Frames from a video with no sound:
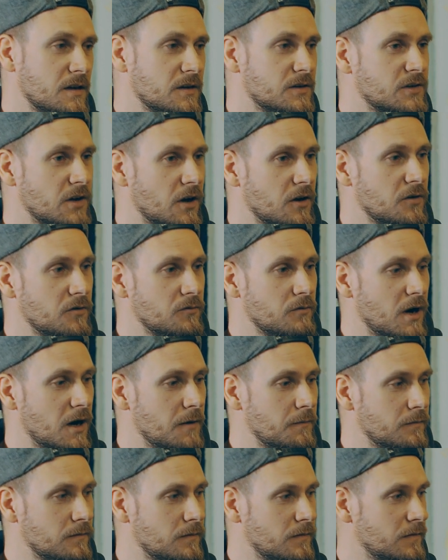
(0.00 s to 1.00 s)

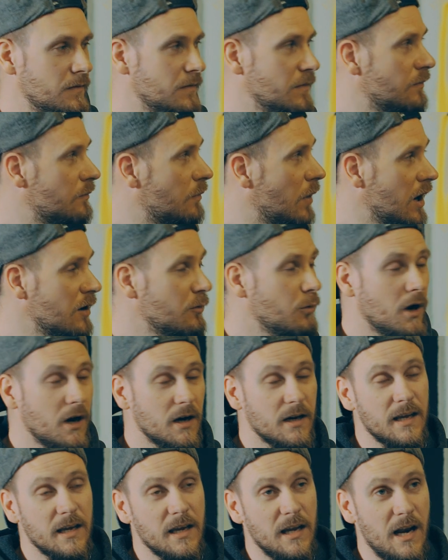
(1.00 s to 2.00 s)
So by
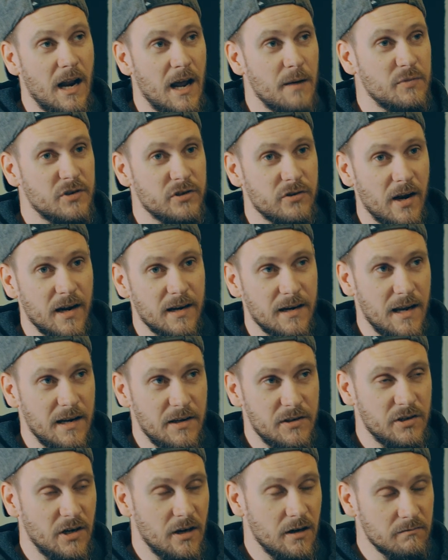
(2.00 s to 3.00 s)
working in abstract
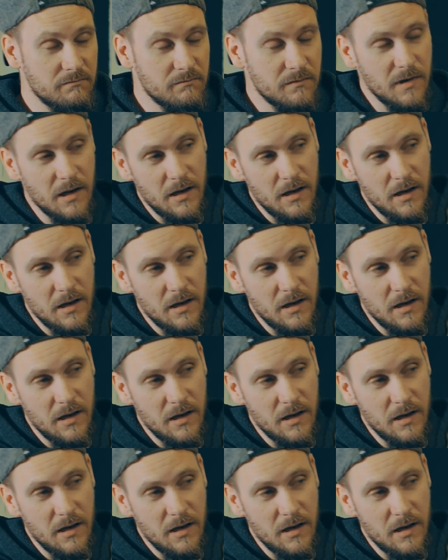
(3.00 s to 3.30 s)
nature,